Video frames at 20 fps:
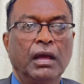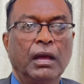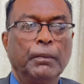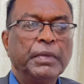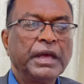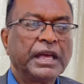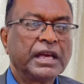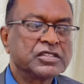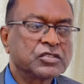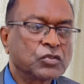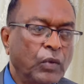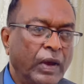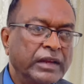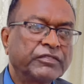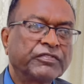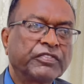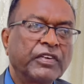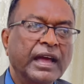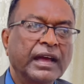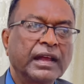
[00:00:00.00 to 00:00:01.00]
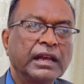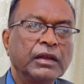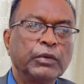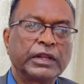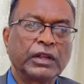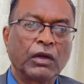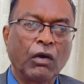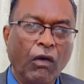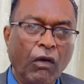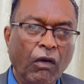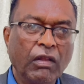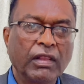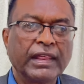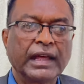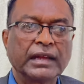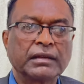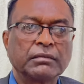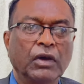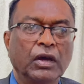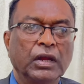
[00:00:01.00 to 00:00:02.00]
Because quite frankly, with all
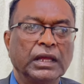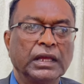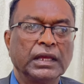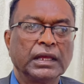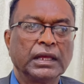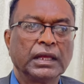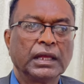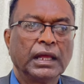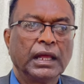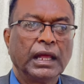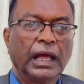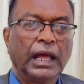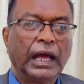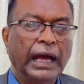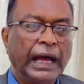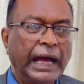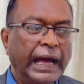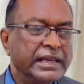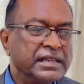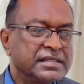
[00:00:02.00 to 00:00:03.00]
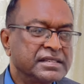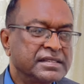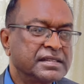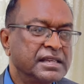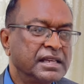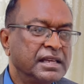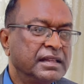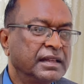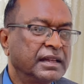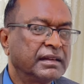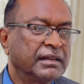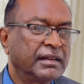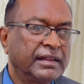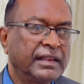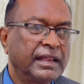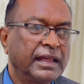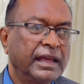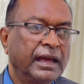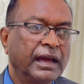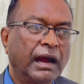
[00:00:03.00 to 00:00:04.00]
that money, I see that
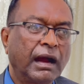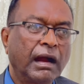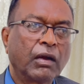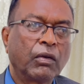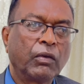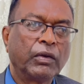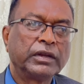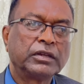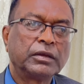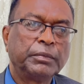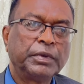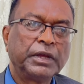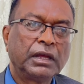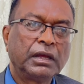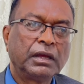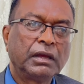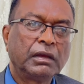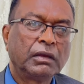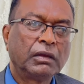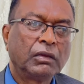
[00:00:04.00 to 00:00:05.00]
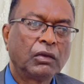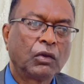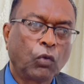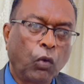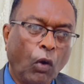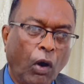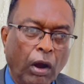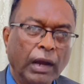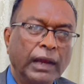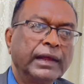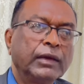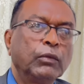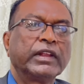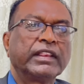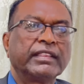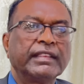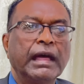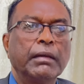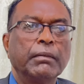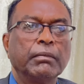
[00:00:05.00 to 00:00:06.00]
they are going to be quarreling
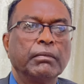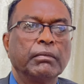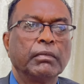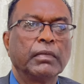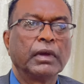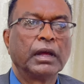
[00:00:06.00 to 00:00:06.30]
with them.